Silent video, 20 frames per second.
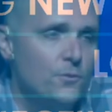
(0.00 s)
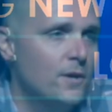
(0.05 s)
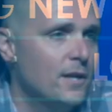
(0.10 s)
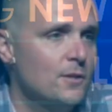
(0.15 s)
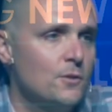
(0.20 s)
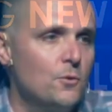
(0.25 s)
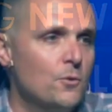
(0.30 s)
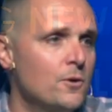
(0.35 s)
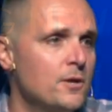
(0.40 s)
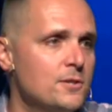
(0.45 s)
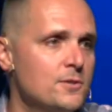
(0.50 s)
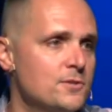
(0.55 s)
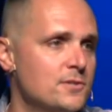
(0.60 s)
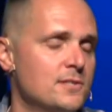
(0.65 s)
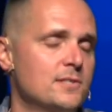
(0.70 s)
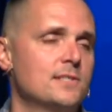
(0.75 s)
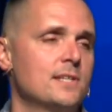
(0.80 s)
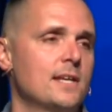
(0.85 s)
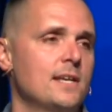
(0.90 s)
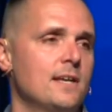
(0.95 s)
Greg Laurie used to
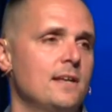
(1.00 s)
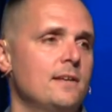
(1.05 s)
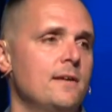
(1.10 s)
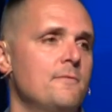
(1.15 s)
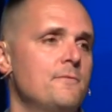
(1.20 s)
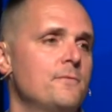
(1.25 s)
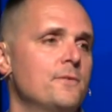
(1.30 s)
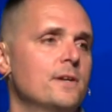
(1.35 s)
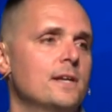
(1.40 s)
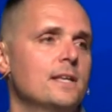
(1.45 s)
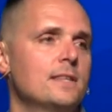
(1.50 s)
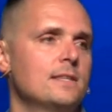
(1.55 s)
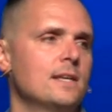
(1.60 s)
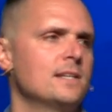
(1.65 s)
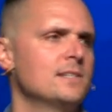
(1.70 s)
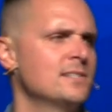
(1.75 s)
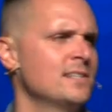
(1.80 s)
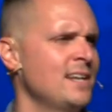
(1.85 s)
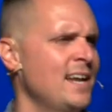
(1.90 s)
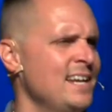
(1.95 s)
say. I never forget that. He
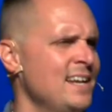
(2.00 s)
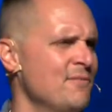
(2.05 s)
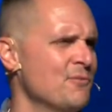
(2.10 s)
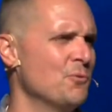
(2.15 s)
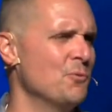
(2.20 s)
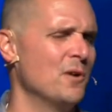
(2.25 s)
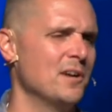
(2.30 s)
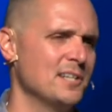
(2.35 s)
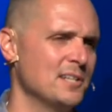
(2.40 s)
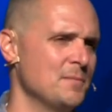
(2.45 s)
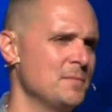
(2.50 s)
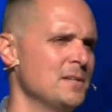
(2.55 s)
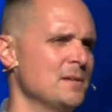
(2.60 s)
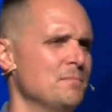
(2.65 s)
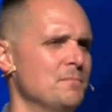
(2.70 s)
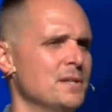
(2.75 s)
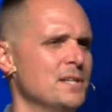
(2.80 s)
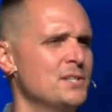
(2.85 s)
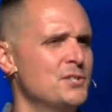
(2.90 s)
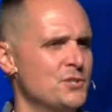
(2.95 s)
said, I never wanted to be a
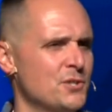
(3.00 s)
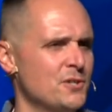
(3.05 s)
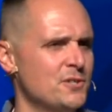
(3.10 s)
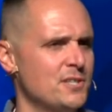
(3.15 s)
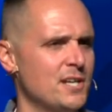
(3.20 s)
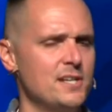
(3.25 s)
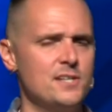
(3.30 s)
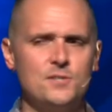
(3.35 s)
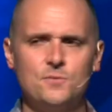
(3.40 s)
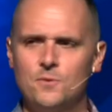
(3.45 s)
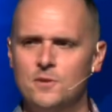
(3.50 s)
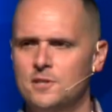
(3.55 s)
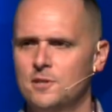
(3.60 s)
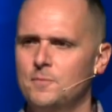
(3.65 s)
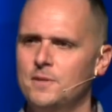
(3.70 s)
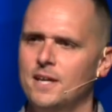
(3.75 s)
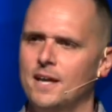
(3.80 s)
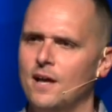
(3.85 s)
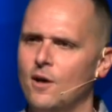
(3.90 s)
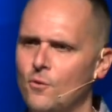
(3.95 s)
big church. I just wanted to
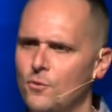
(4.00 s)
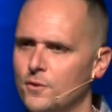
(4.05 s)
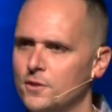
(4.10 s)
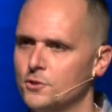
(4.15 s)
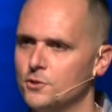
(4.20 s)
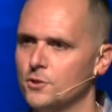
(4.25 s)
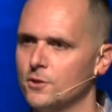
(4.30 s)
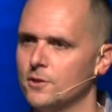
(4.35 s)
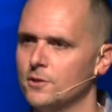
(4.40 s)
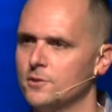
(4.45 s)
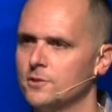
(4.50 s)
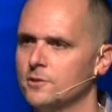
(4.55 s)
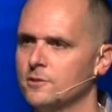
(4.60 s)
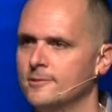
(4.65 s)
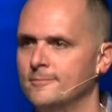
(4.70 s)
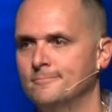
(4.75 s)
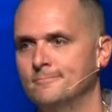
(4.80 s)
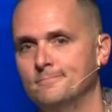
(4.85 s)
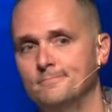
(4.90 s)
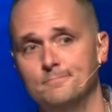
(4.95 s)
be a healthy church.
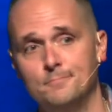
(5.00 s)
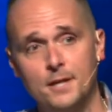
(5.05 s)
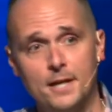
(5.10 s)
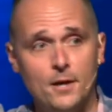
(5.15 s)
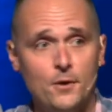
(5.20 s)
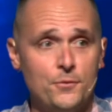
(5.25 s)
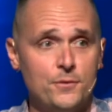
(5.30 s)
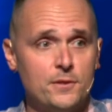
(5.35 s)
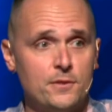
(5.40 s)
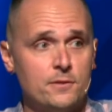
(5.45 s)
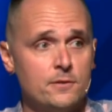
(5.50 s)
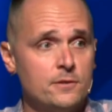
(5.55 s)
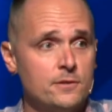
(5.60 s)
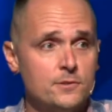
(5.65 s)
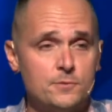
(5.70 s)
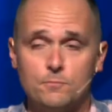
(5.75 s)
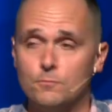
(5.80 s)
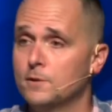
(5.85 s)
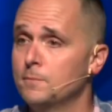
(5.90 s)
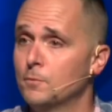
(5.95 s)
But healthy
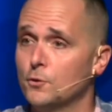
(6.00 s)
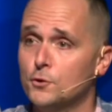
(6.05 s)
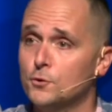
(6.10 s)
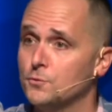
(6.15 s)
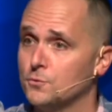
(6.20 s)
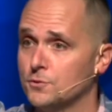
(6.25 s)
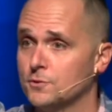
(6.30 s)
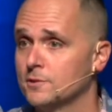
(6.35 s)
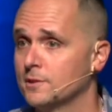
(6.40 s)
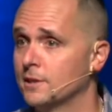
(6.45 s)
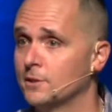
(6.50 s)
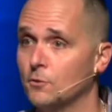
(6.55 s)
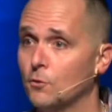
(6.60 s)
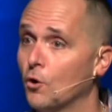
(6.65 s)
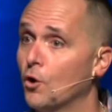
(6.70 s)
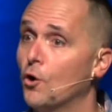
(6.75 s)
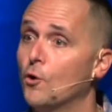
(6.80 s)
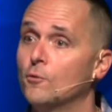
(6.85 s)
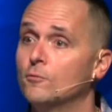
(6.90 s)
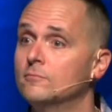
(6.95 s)
things reproduce and
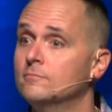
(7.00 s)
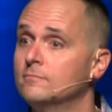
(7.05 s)
grow.